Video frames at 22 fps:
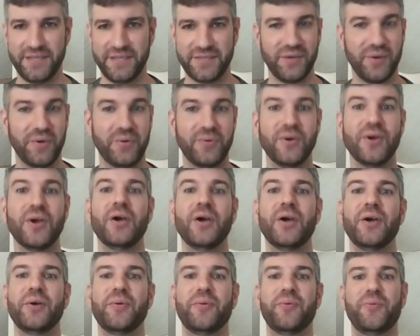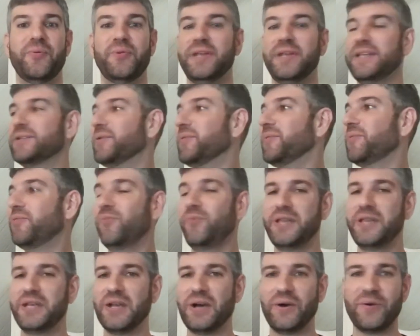So we
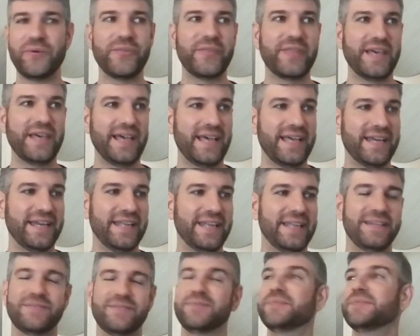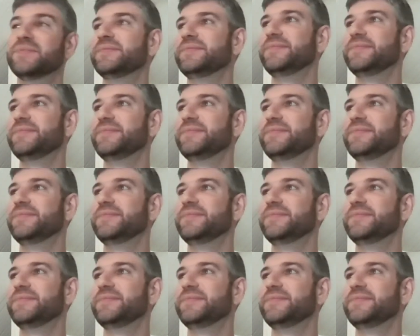know that it